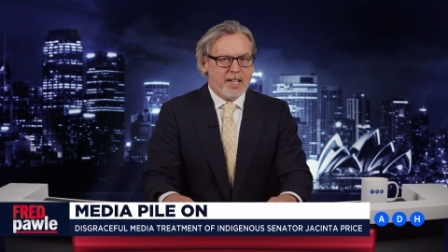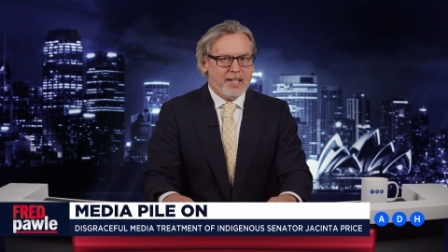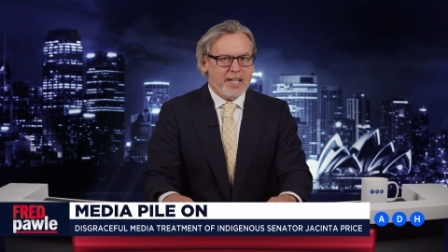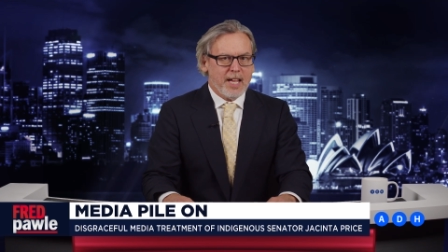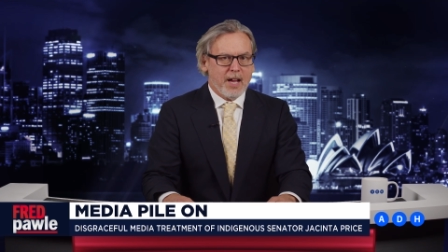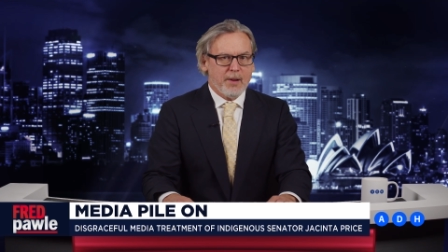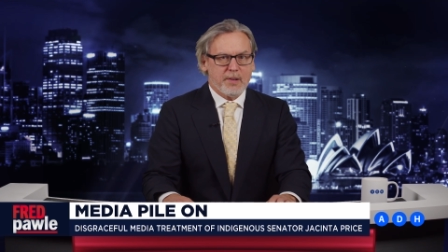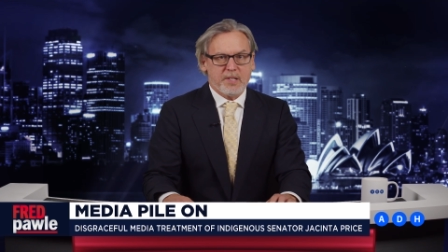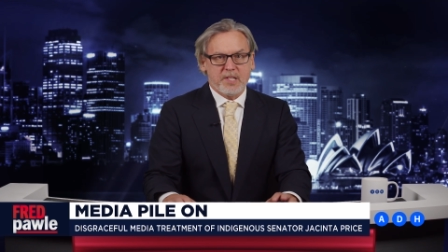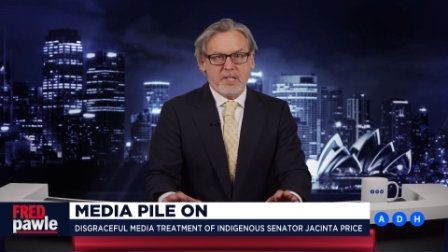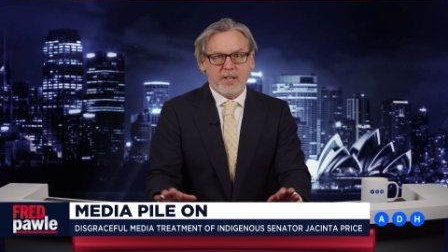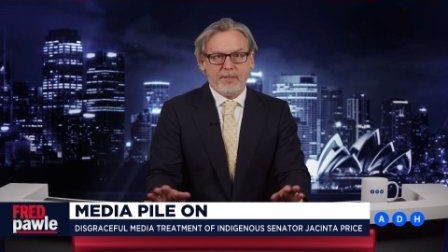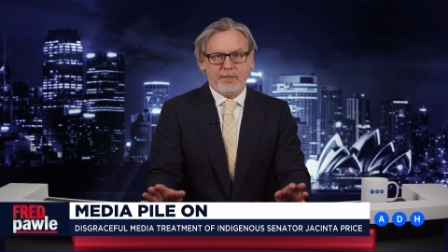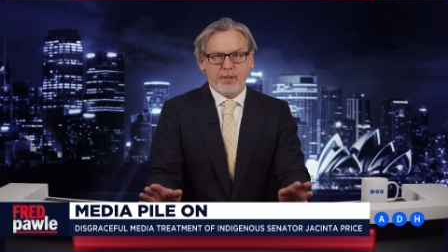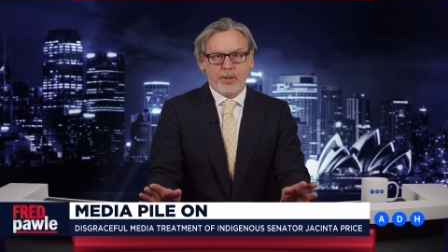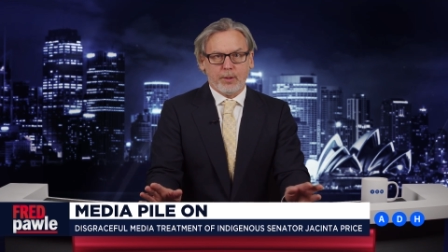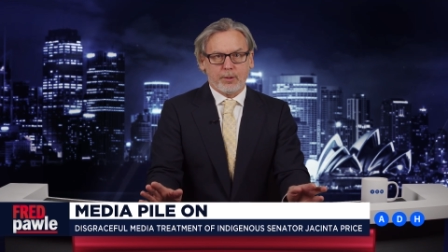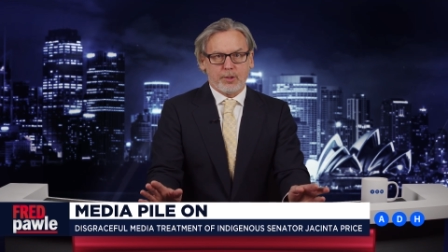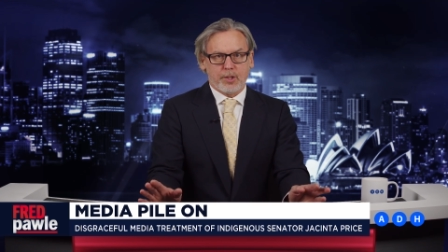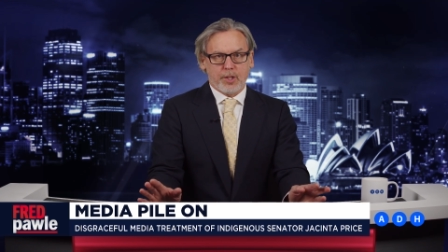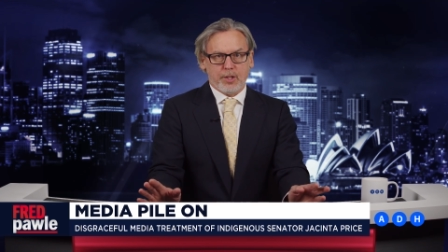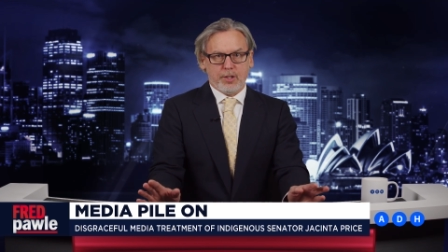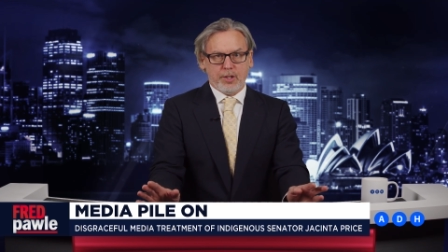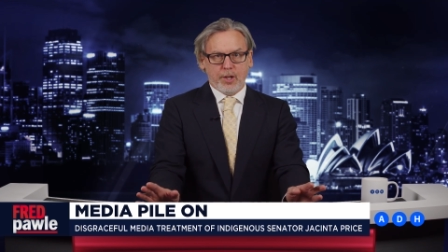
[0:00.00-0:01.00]
Now, it's
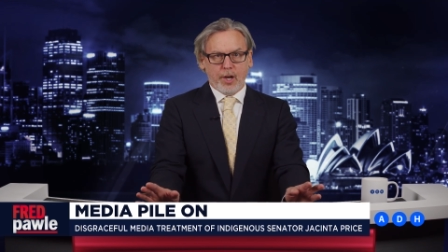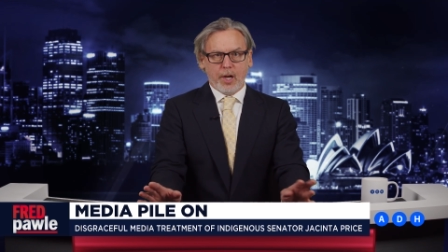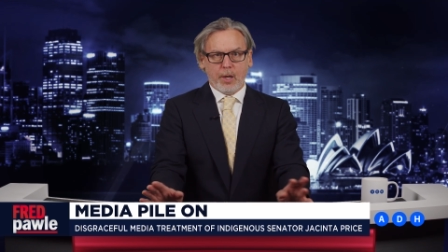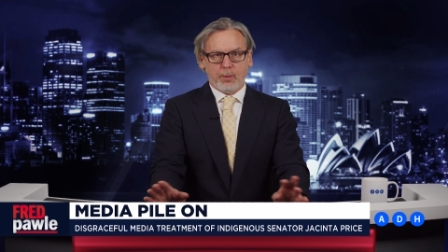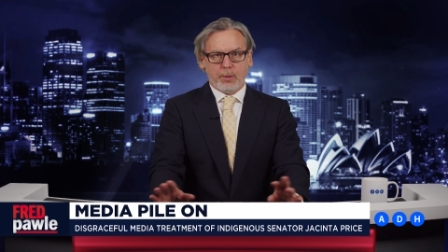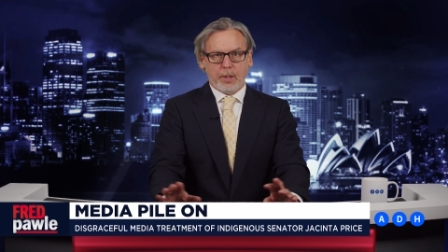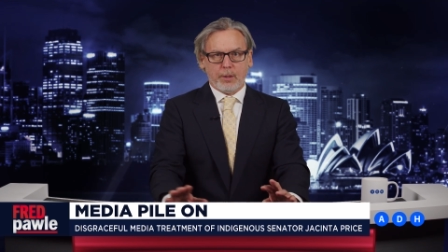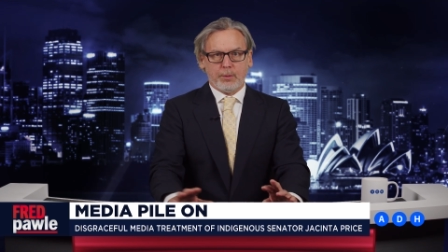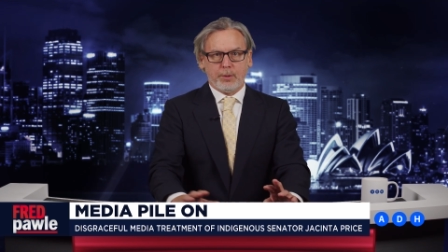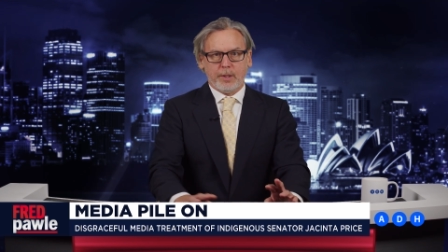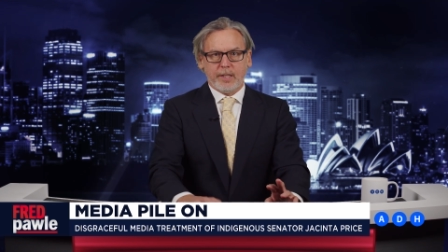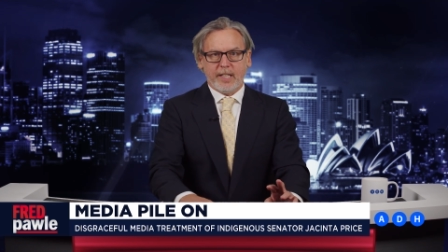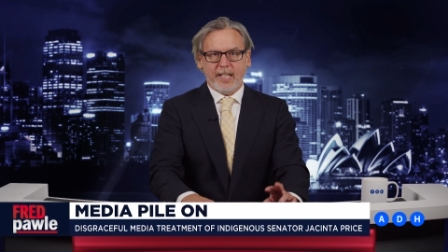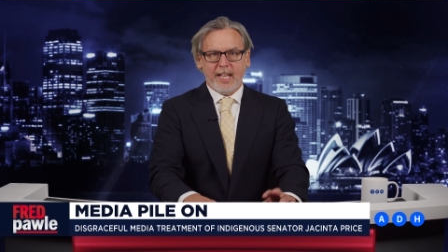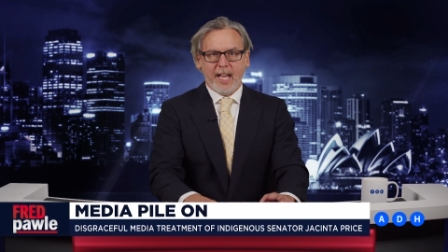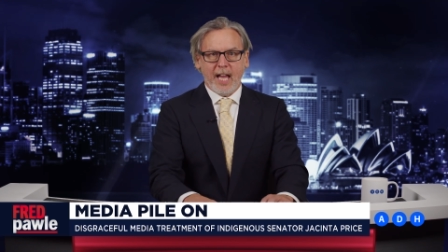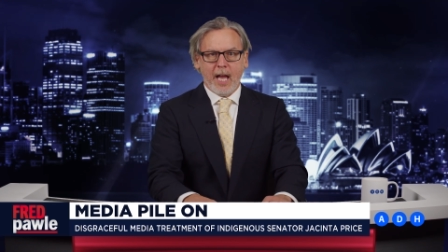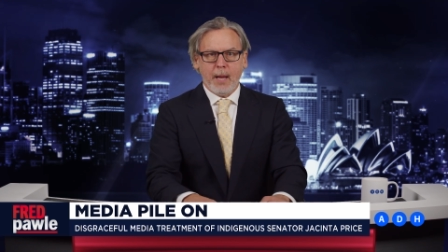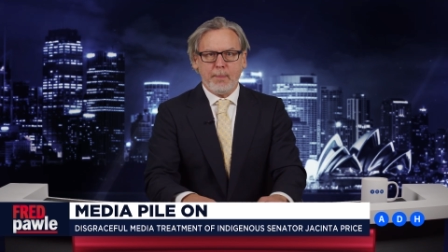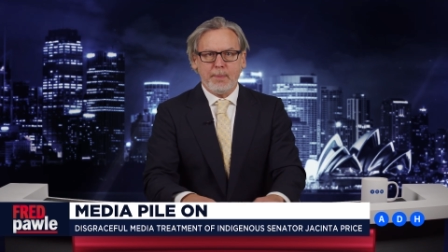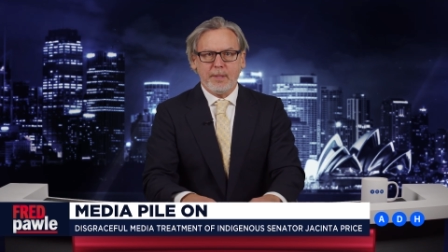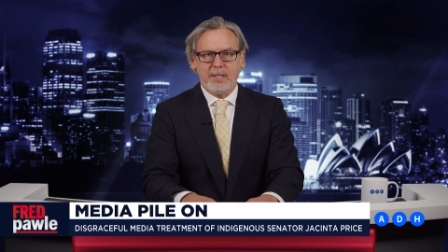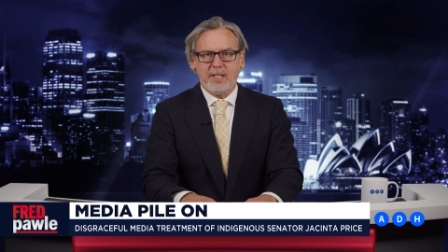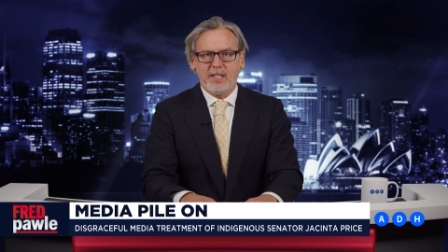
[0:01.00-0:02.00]
difficult to know what really
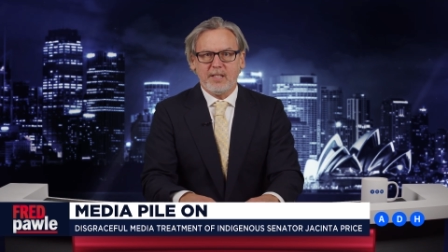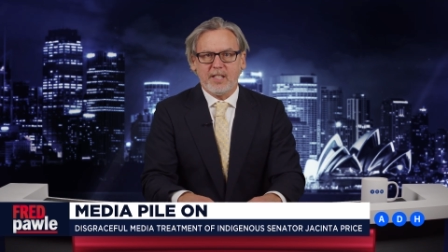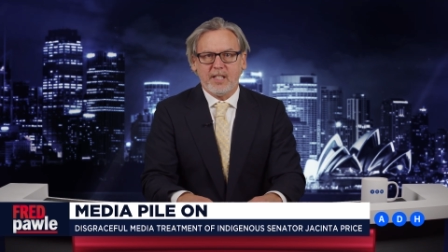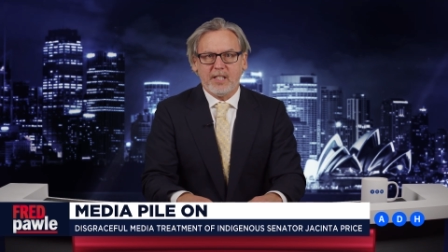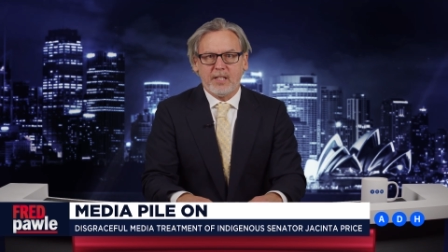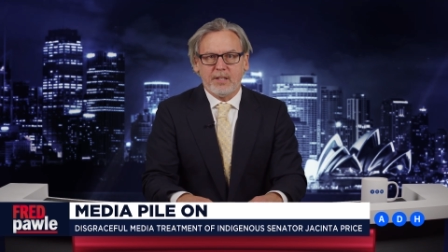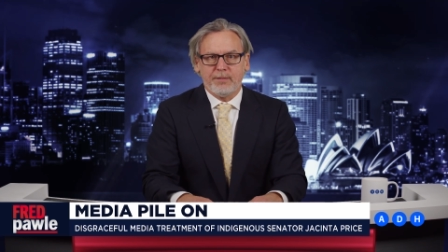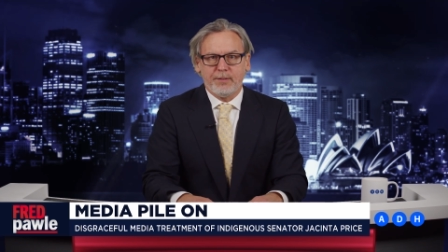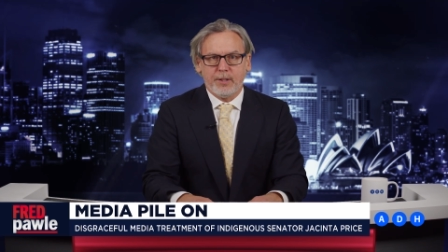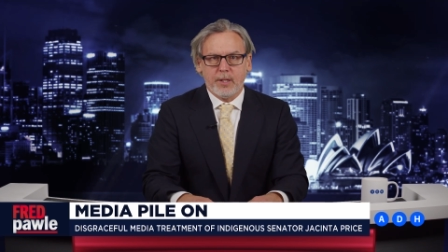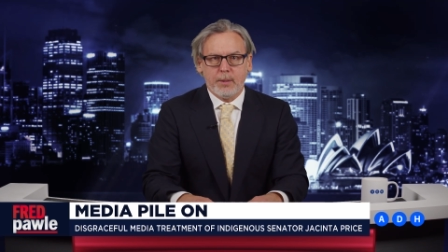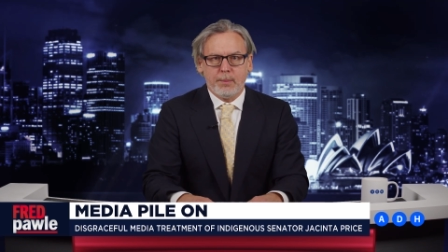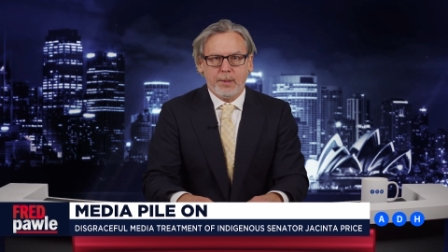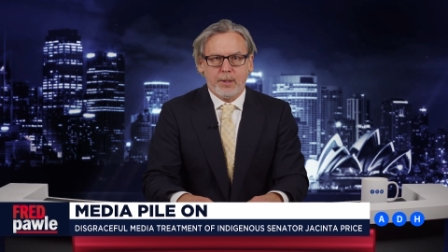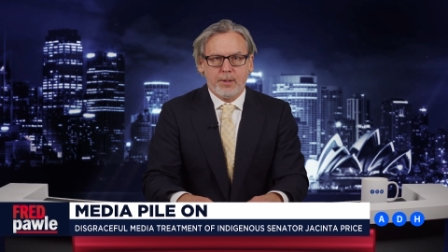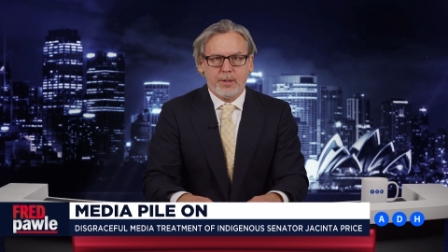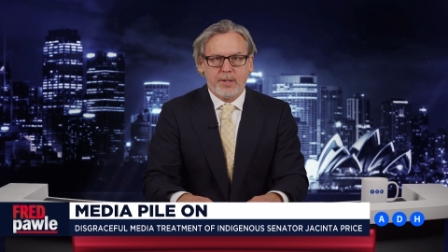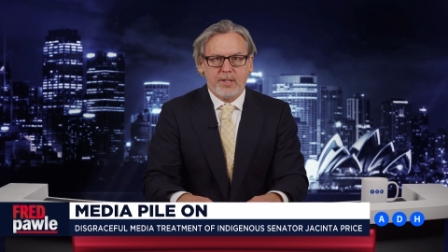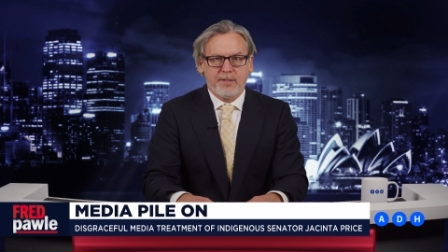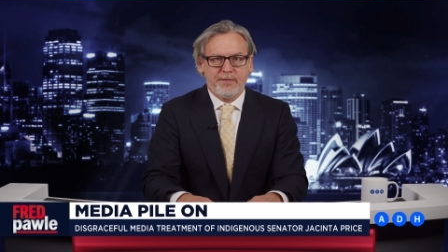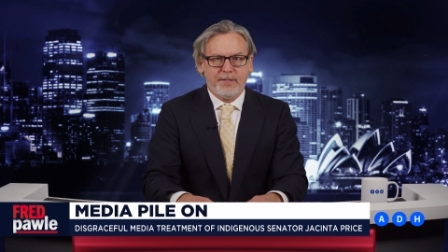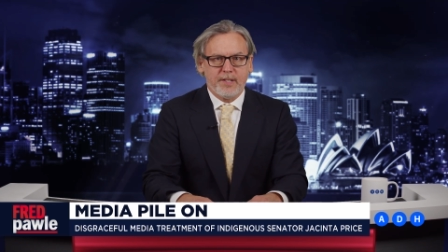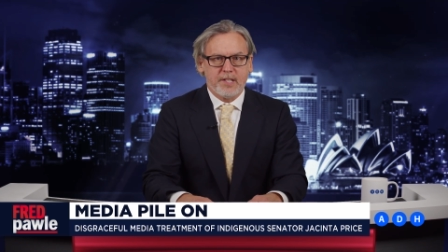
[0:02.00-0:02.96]
happened in the interview because